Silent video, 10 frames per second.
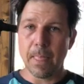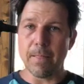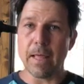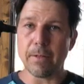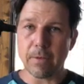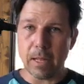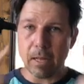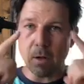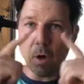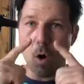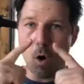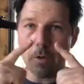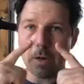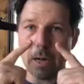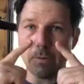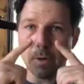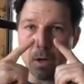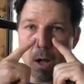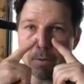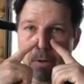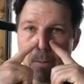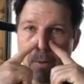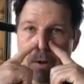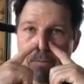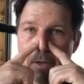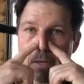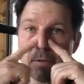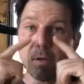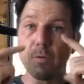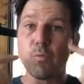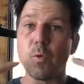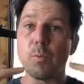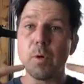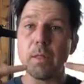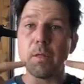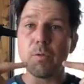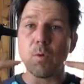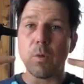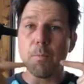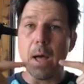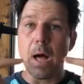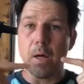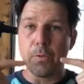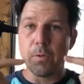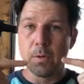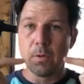And that's getting all the nitric oxide benefits, because if we're breathing through our mouth,